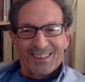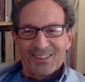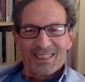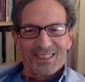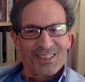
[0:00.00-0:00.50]

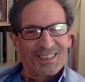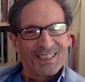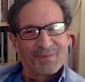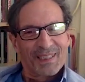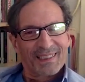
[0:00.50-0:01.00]
the
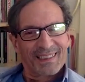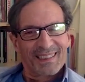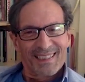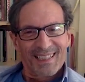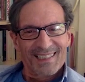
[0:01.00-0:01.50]
question didn't make
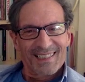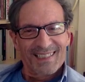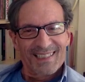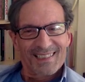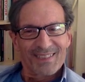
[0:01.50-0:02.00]
any sense
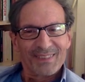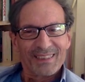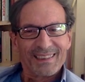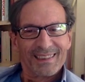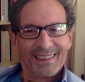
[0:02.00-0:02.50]
to
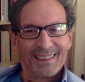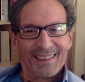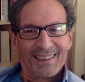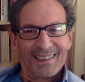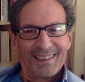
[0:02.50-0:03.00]
me.
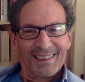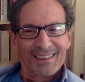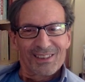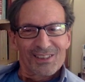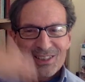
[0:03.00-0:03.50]

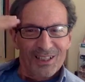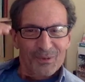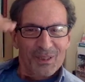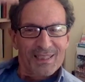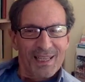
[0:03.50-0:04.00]

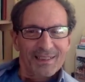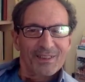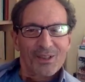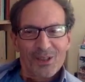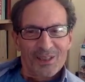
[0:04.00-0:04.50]
Gestalt was
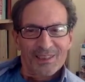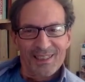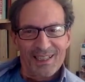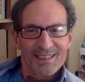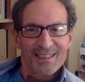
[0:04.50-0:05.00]
at an
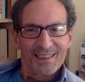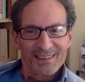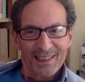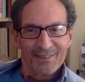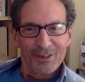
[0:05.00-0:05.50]

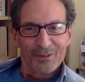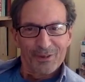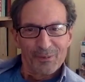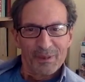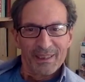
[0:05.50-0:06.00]
organizing
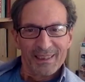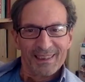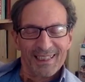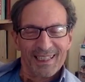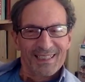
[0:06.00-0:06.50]
level for
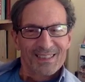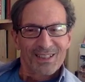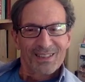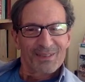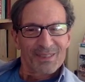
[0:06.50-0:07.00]
me.
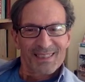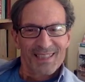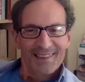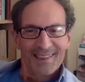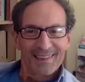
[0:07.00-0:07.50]
So there was
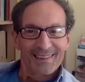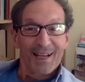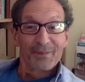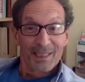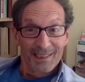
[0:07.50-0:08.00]
nothing,
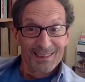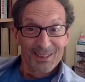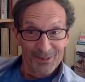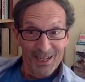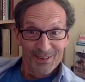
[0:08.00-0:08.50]
I'm getting
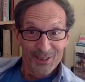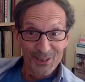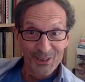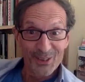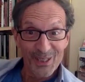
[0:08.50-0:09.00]
around to
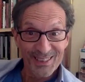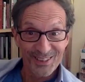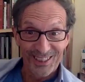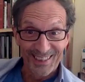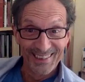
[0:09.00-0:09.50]
your
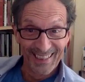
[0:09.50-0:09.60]
question.